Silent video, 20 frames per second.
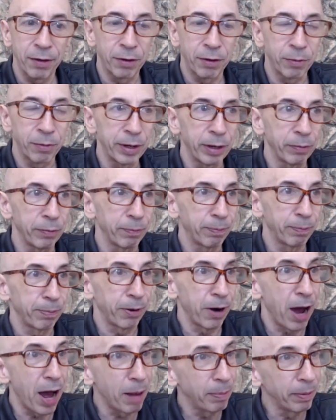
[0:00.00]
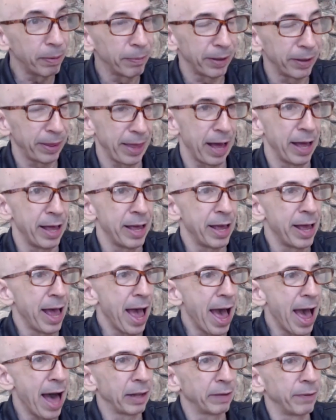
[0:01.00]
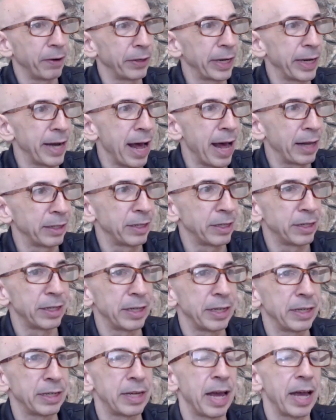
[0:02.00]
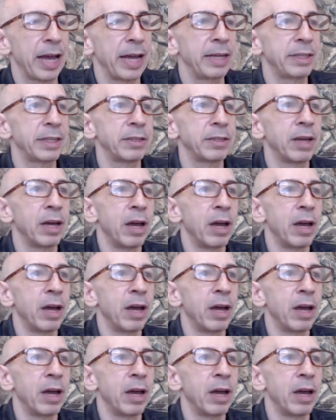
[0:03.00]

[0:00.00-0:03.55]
The real problem with that alimony analysis these days is